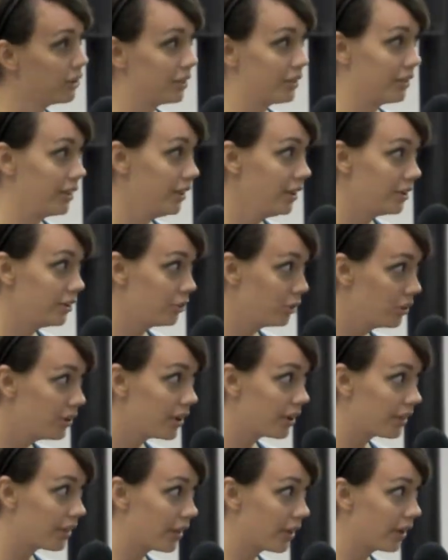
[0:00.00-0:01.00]
Because he didn't do
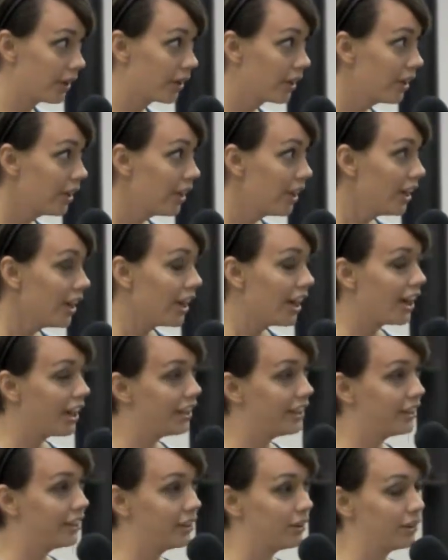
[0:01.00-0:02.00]
anything.
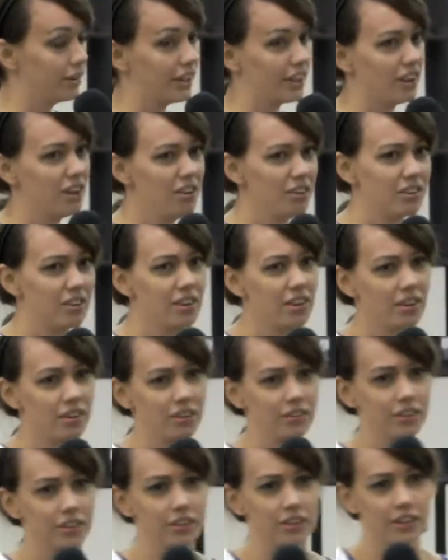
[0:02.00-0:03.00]
And they were like, oh,
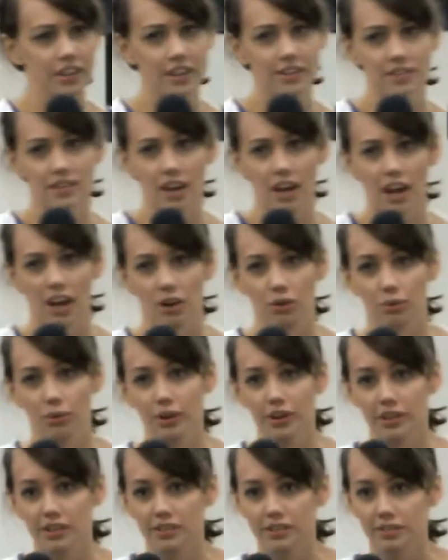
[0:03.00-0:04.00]
no, you know, that's not how it
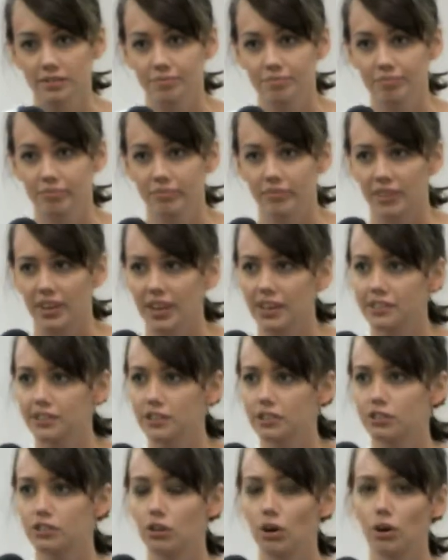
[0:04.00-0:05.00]
works. And I
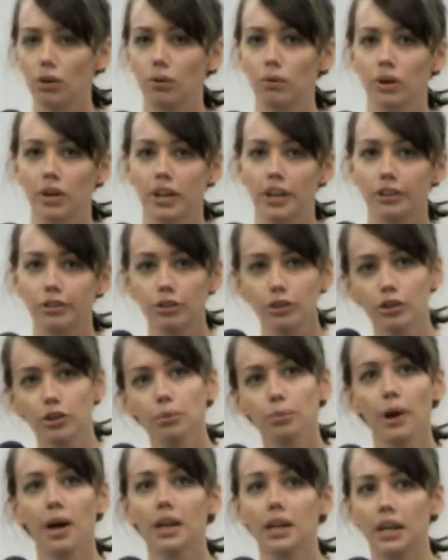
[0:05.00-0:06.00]
said, so he took
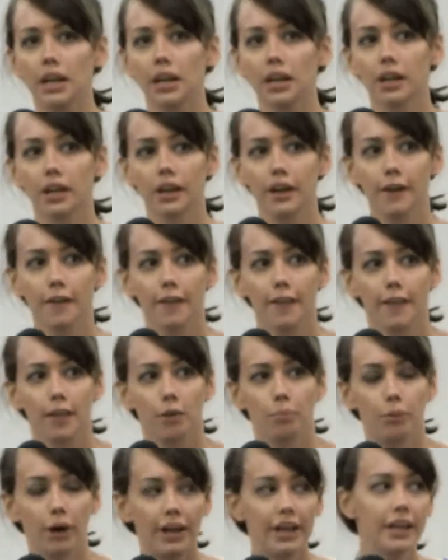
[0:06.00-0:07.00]
your money,
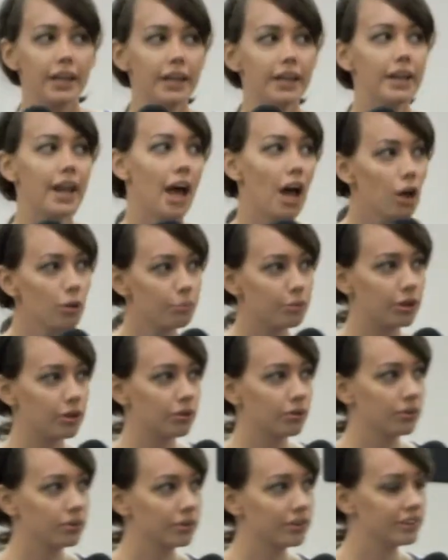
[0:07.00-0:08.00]
but he didn't help
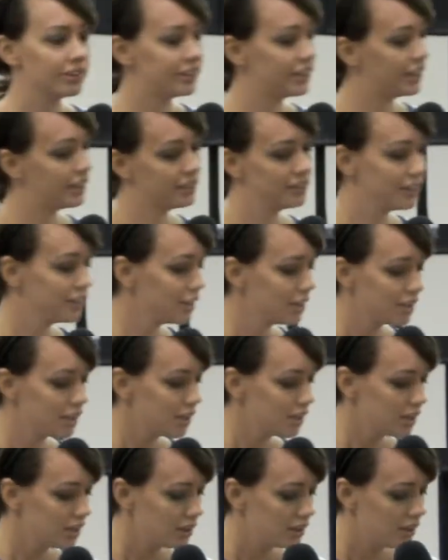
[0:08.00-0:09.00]
you. He said,
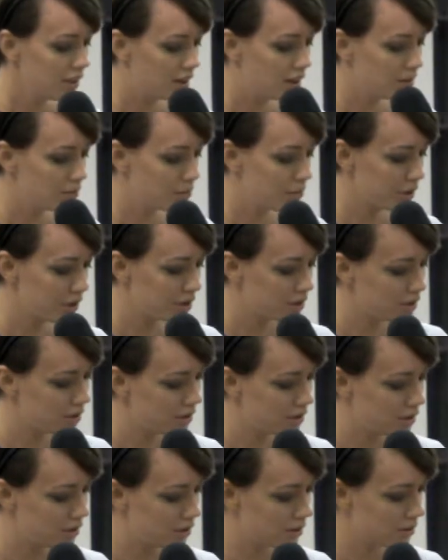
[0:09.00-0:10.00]
no,
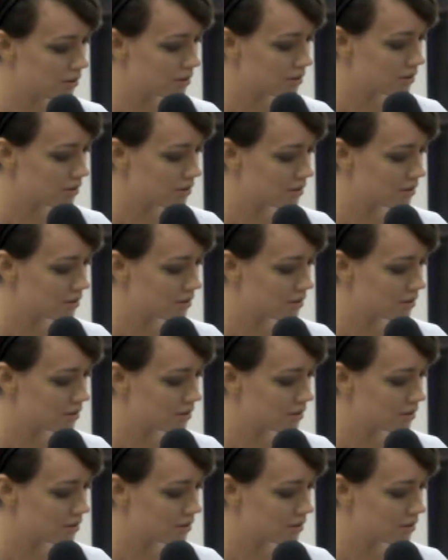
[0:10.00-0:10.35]
but, you know.